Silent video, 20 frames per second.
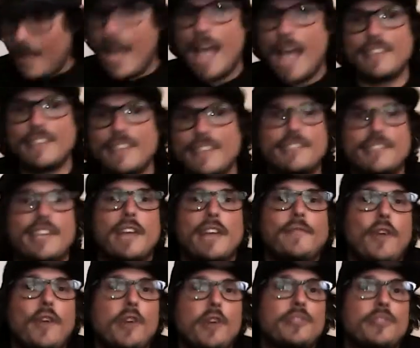as I said,
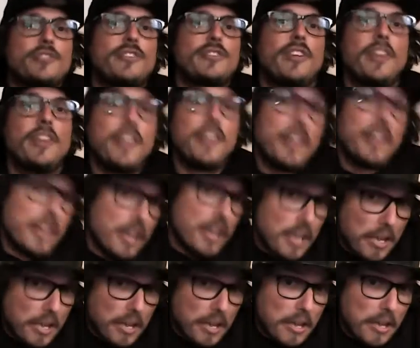folks,
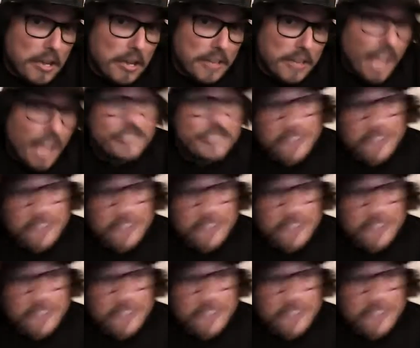that